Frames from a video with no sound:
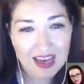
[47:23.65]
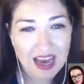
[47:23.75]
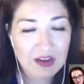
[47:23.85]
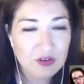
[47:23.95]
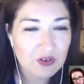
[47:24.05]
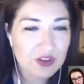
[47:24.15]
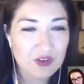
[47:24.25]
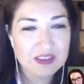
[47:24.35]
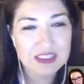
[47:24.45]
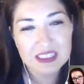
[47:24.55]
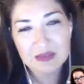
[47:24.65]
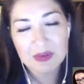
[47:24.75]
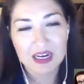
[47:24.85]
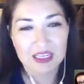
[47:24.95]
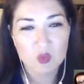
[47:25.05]
I don't know. Then the rest of the team
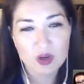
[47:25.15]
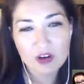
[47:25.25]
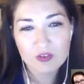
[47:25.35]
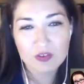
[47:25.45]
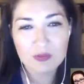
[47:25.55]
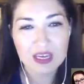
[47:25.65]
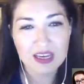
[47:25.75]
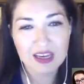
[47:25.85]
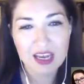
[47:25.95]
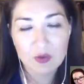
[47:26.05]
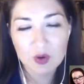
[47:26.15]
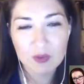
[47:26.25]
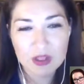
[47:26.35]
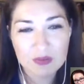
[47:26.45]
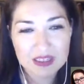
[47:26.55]
kind of gets weird for me. I don't want to
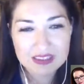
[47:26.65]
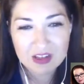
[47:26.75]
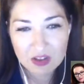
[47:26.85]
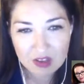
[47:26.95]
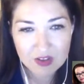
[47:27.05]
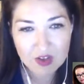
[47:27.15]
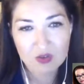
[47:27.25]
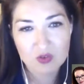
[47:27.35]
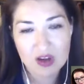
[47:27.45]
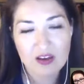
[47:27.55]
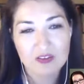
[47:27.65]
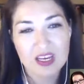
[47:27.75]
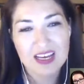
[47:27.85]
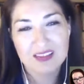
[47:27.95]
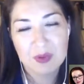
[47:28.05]
put them necessarily on the don't draft.
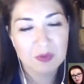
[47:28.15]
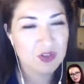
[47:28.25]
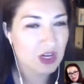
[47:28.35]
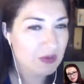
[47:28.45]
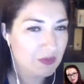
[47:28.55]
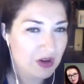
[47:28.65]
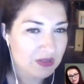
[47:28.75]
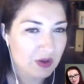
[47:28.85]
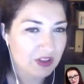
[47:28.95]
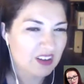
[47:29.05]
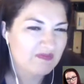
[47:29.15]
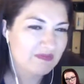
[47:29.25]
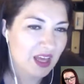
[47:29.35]
People are talking about Bryce Butler.